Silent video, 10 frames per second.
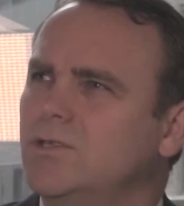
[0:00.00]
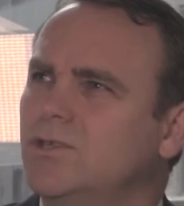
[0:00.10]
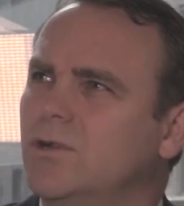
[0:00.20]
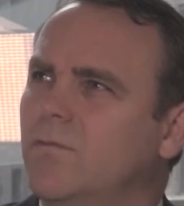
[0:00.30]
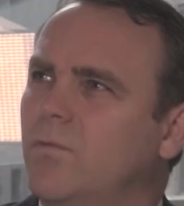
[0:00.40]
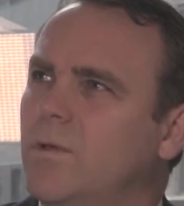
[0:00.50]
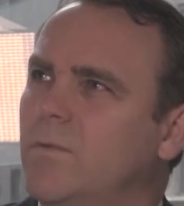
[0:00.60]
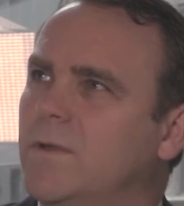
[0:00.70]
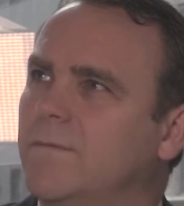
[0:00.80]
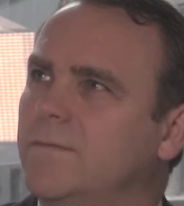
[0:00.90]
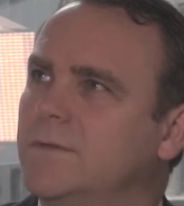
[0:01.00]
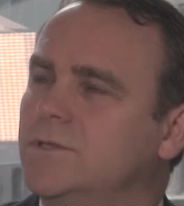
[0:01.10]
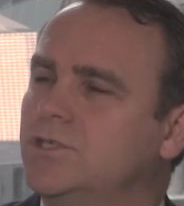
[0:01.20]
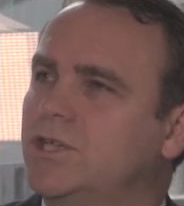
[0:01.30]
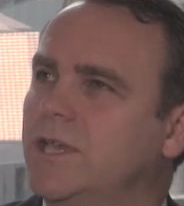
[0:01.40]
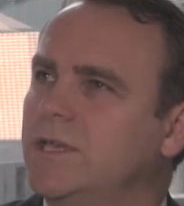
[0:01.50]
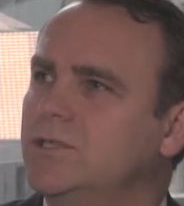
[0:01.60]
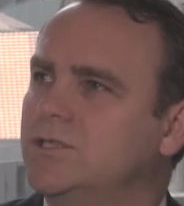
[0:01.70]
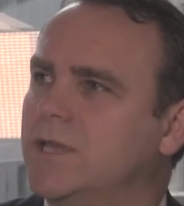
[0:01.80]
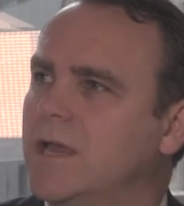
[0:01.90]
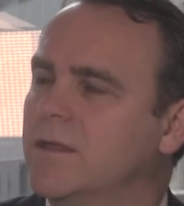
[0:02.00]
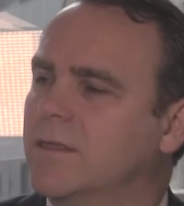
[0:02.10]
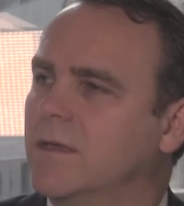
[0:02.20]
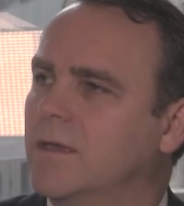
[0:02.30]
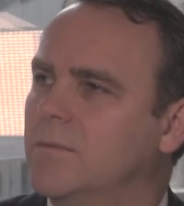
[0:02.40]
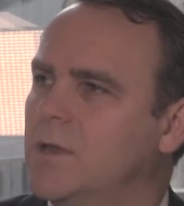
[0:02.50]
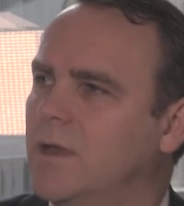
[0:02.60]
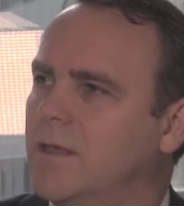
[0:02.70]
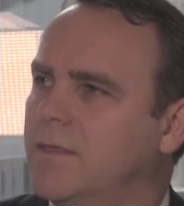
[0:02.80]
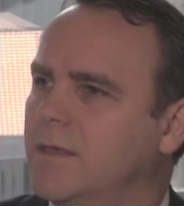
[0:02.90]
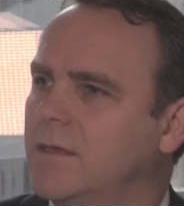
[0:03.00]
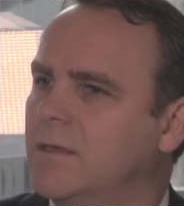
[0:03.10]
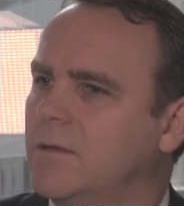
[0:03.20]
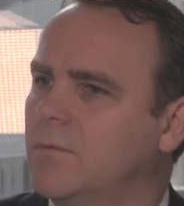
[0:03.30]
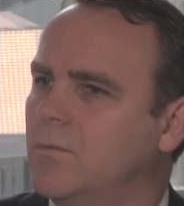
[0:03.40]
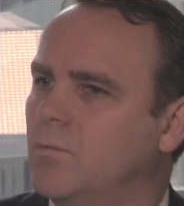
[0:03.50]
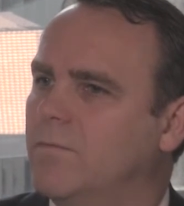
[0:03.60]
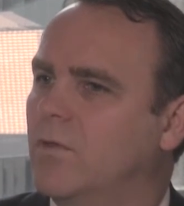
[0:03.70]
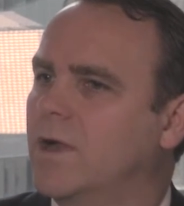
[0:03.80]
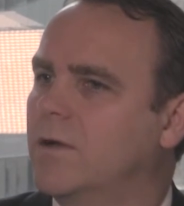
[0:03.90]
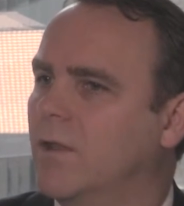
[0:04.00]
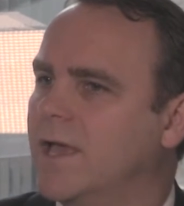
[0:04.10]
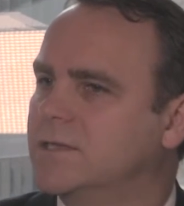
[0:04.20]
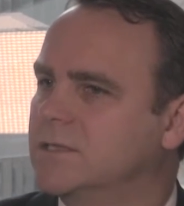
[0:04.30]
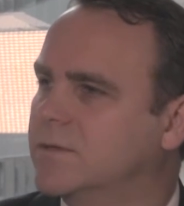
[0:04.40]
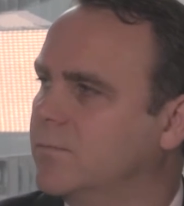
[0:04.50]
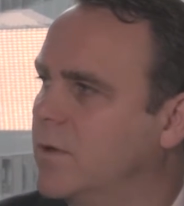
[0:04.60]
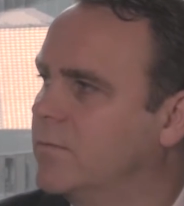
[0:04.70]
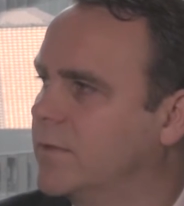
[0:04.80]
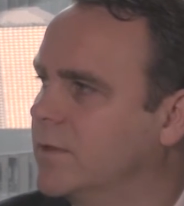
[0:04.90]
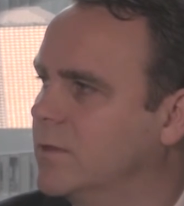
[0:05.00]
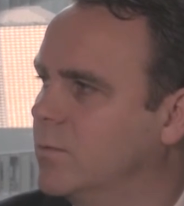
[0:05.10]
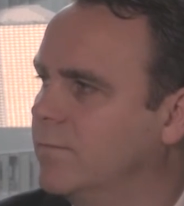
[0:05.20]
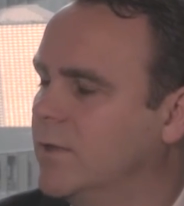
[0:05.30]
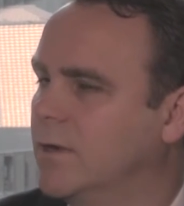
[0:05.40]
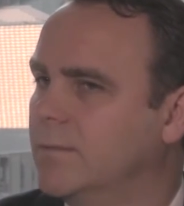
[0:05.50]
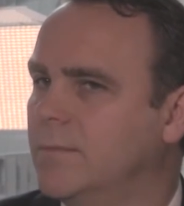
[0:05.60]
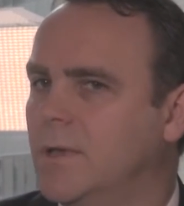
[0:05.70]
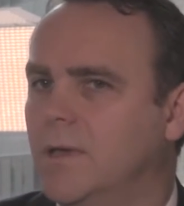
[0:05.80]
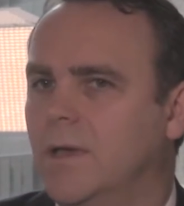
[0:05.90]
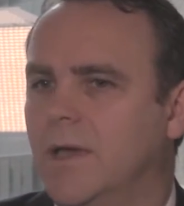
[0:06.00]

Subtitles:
I'm not sure if we would have changed anything. I mean, I think we've learned lessons from everything that we've done.